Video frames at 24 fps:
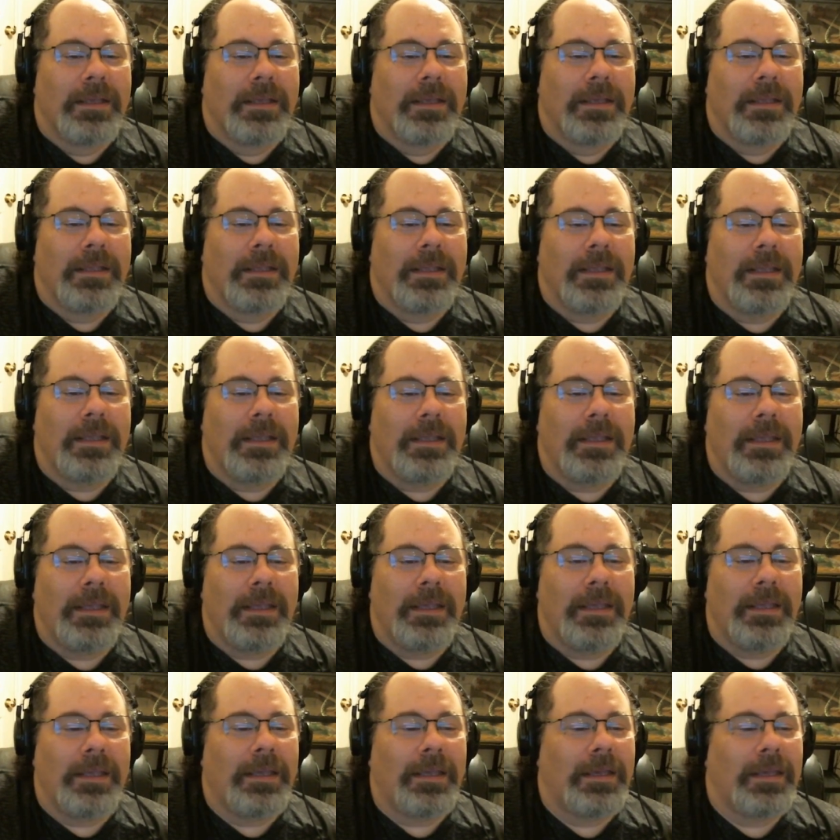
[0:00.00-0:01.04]

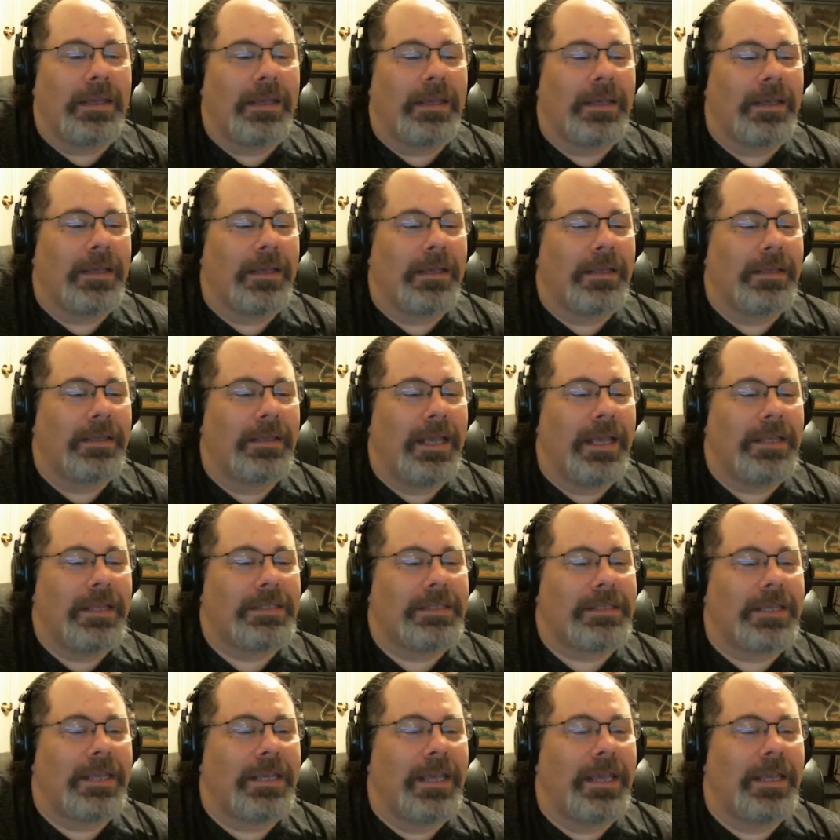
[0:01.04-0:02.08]
Yeah, that's
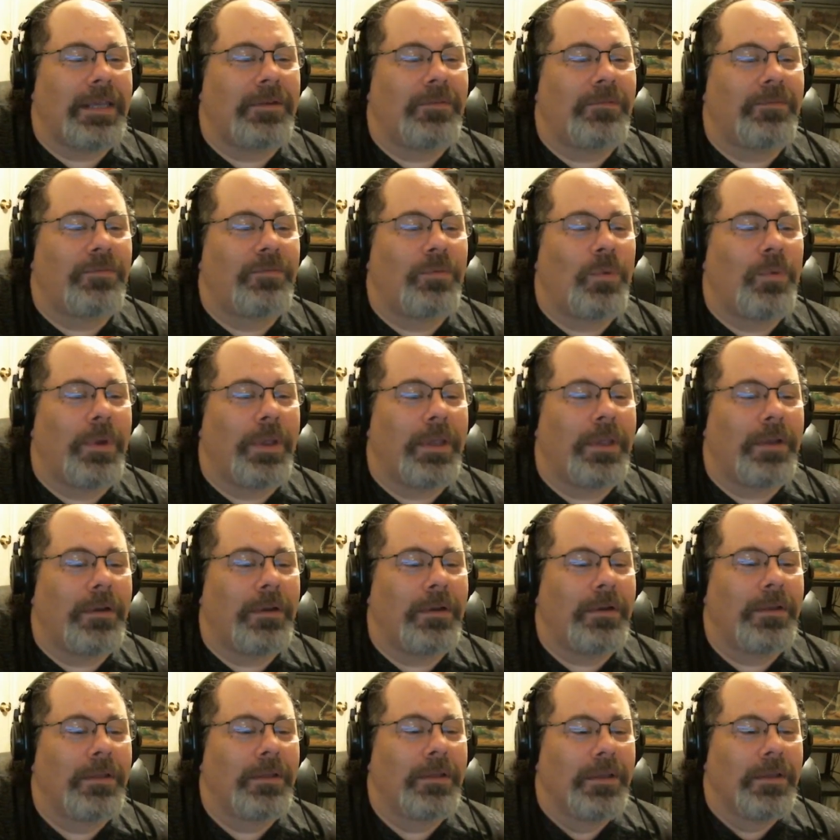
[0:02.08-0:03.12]
kind of
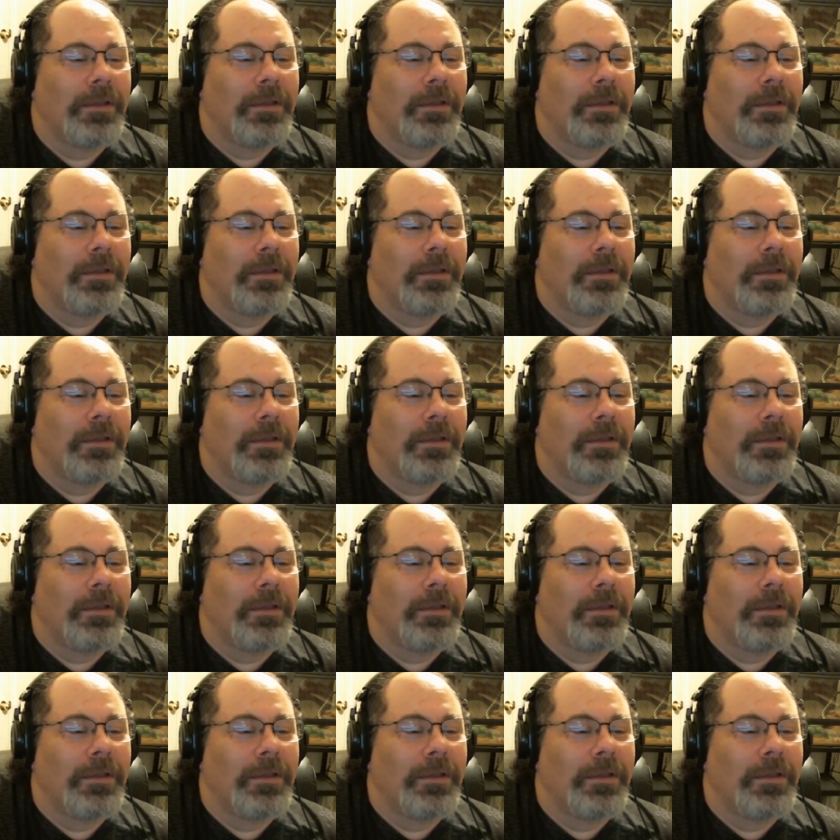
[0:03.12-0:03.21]
weird.